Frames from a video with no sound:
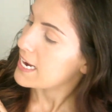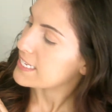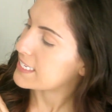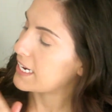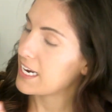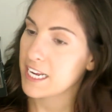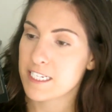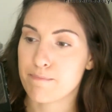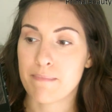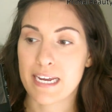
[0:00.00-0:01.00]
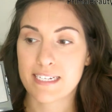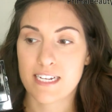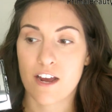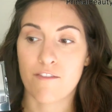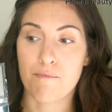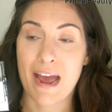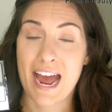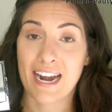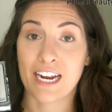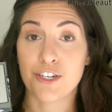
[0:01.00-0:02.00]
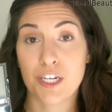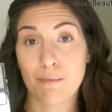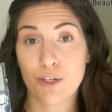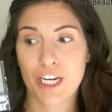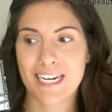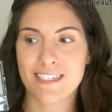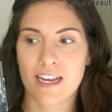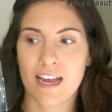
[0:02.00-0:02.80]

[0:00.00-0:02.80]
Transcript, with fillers: It's got a nice mix of matte and shimmer shades,